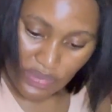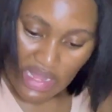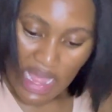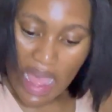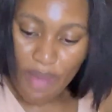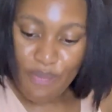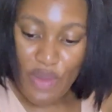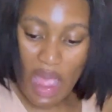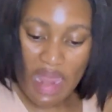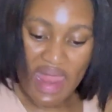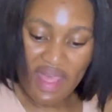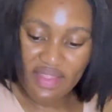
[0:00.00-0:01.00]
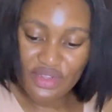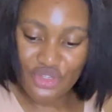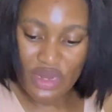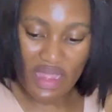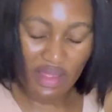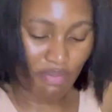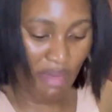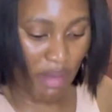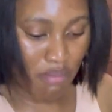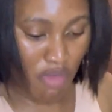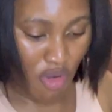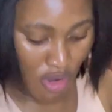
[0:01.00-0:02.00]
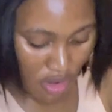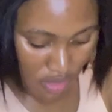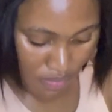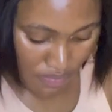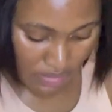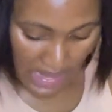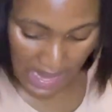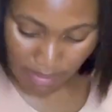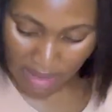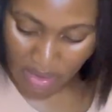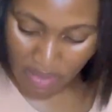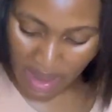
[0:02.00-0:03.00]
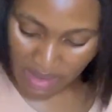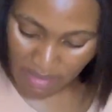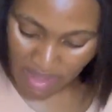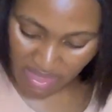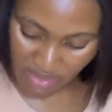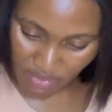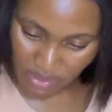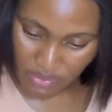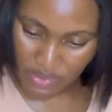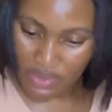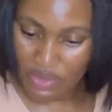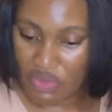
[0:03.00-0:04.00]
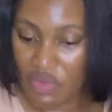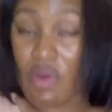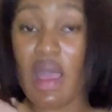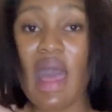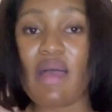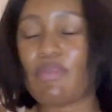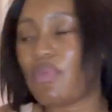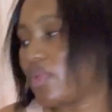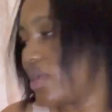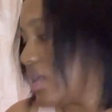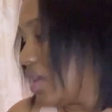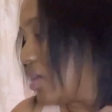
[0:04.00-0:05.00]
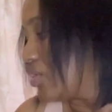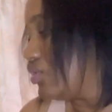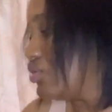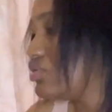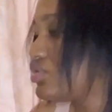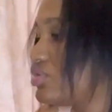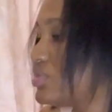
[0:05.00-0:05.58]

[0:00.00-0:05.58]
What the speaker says: Another trick, my mom and my grandmother, when we grew up, used to